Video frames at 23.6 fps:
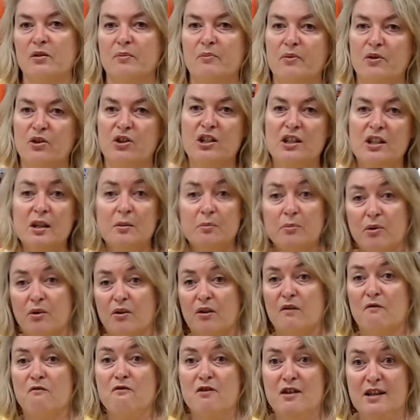but she did put a
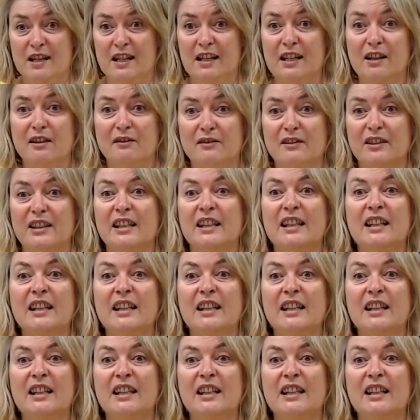really lovely